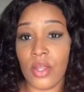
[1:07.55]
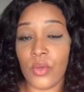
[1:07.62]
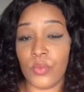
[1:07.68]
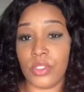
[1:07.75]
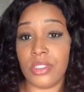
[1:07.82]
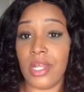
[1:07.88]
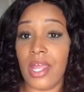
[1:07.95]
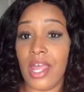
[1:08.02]

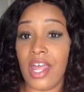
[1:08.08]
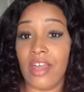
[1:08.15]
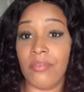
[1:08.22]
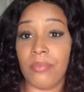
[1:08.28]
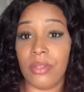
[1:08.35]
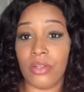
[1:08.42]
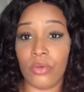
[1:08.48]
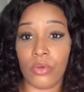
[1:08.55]
which I
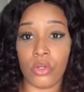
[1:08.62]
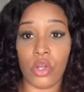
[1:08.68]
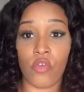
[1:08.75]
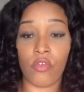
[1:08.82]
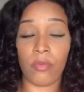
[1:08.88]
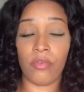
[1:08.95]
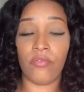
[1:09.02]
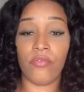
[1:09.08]
have been going
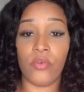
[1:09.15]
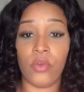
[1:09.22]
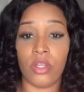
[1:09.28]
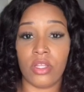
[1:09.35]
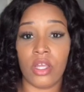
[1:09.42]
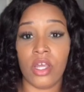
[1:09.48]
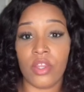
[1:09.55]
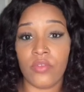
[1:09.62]
over before
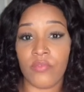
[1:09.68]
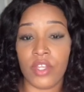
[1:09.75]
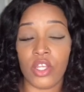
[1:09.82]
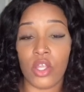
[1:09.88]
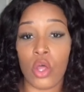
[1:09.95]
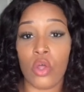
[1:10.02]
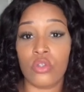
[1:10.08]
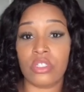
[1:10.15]
in the other
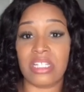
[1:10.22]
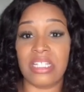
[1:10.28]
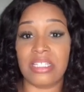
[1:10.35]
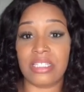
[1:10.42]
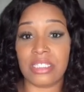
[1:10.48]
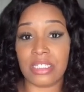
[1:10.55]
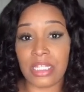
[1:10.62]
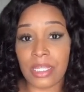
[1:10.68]
videos, is
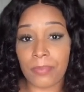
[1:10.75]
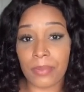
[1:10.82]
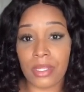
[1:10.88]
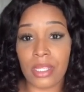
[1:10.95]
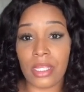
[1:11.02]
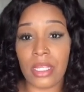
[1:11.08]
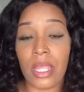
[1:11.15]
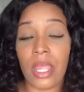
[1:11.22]

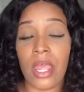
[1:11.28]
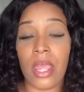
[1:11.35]
sleeping.